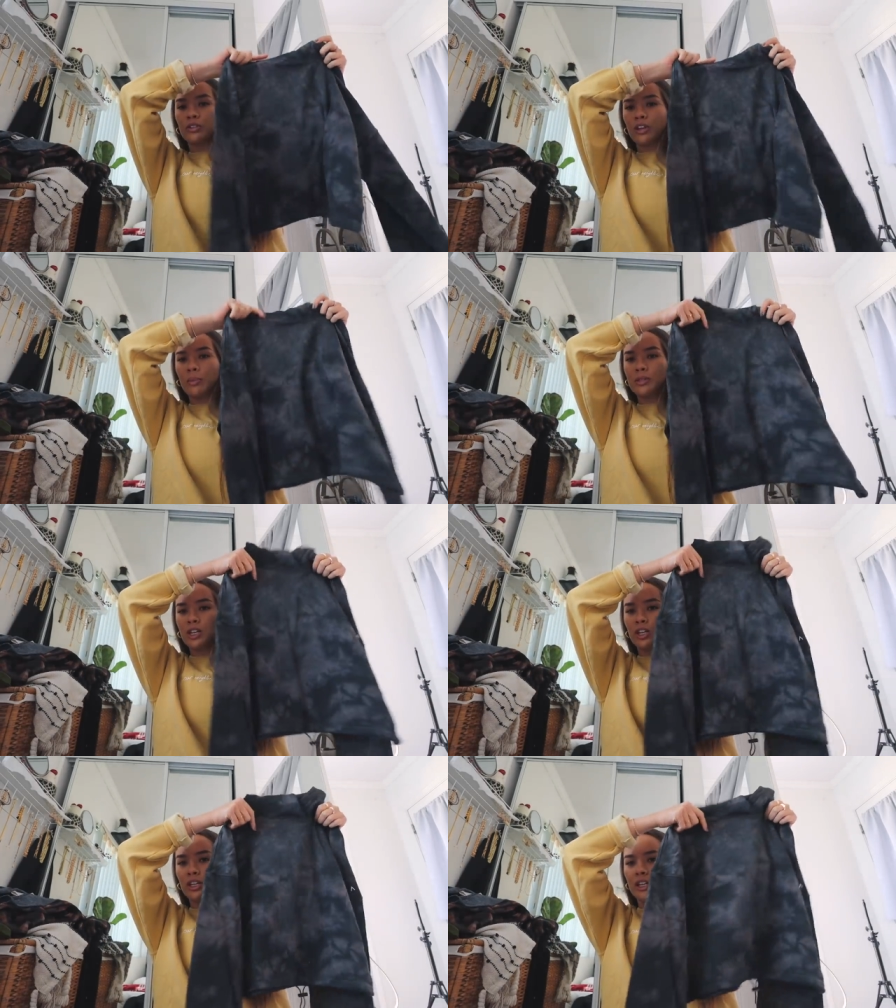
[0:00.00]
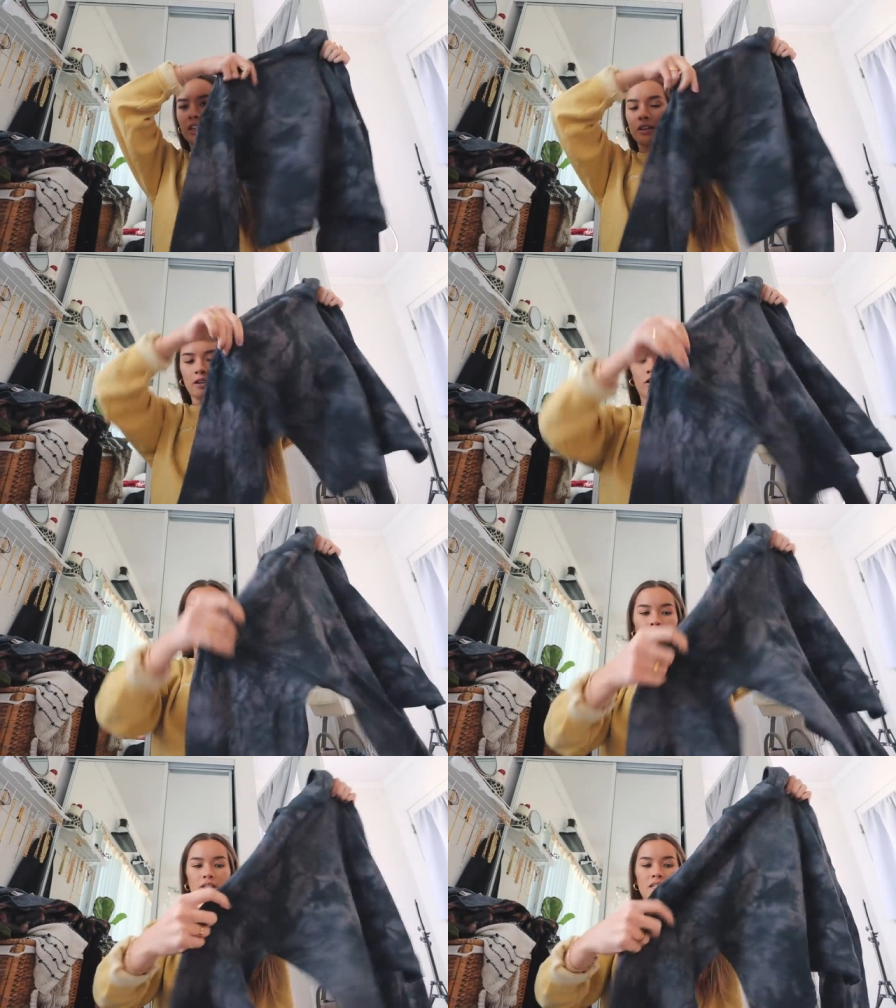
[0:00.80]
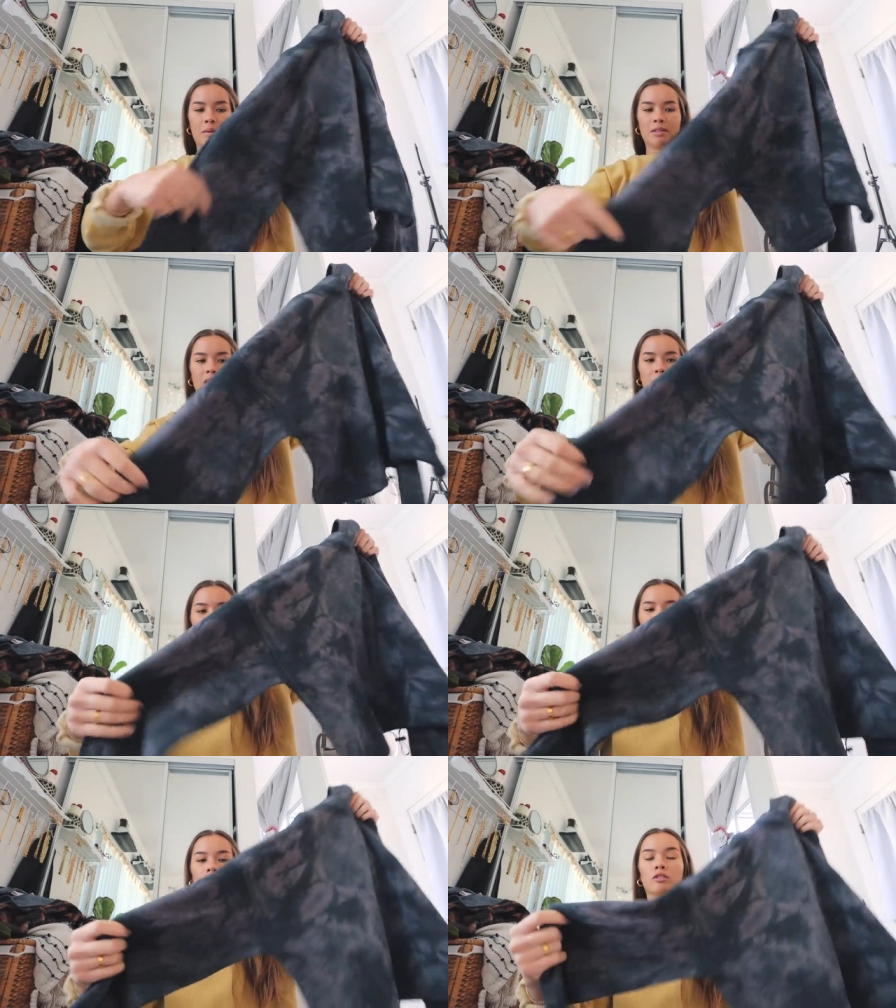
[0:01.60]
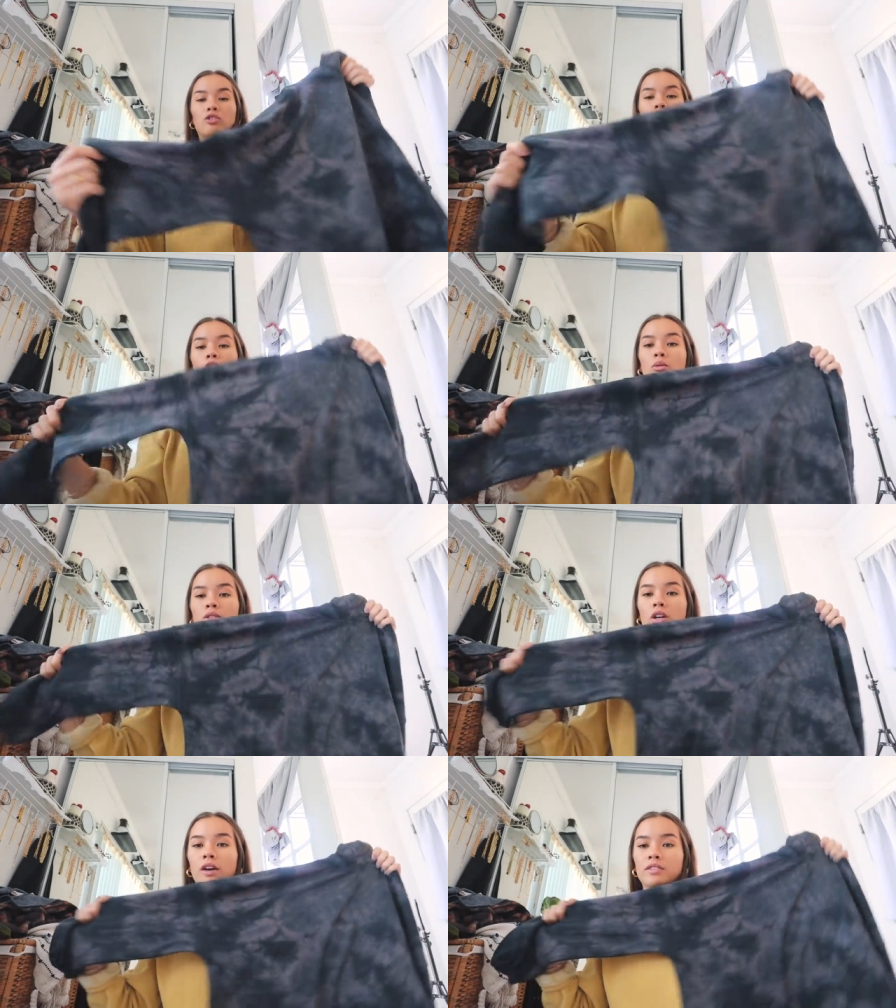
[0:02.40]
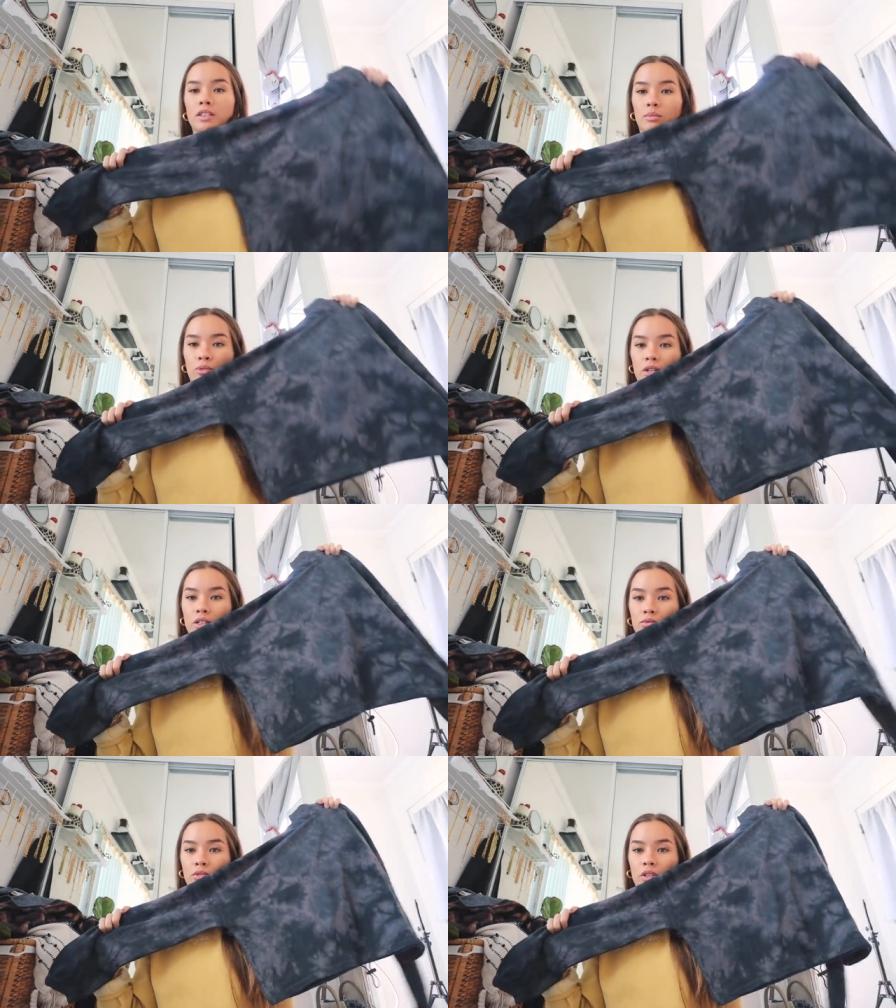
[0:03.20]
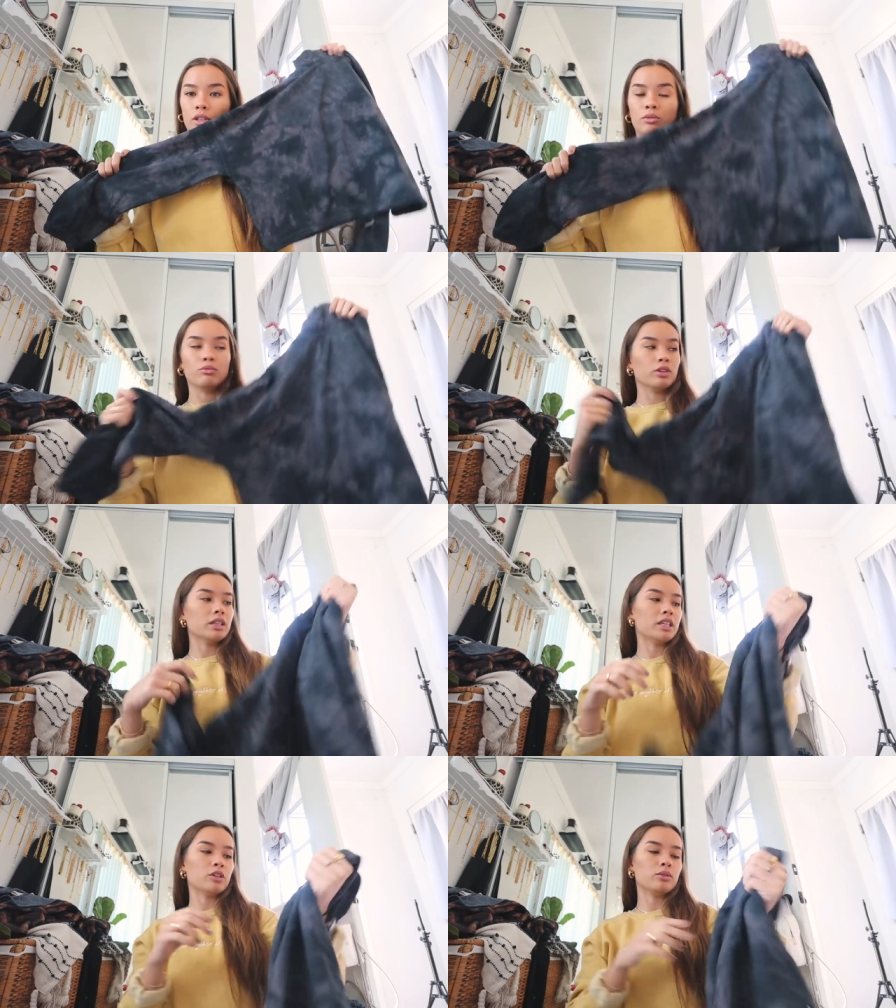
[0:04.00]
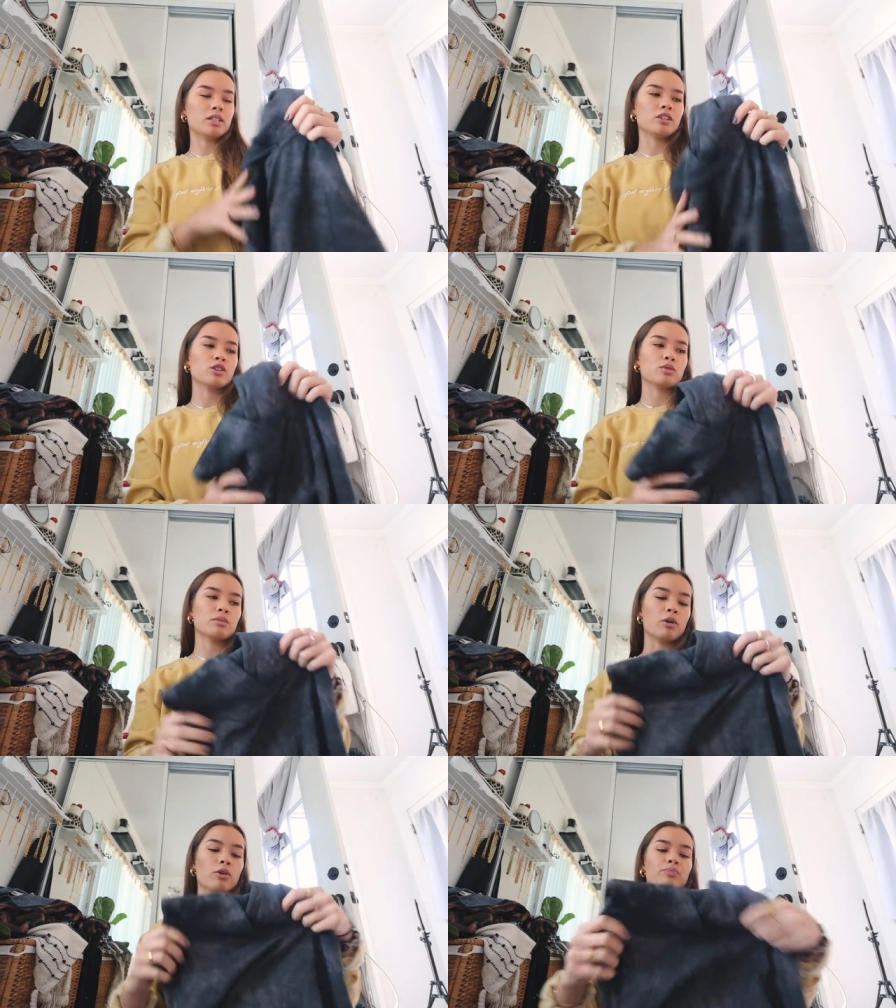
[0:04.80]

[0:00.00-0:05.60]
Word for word: cropped hoodie. Also the same exact material, so soft and the print is really, really cute. This is also small.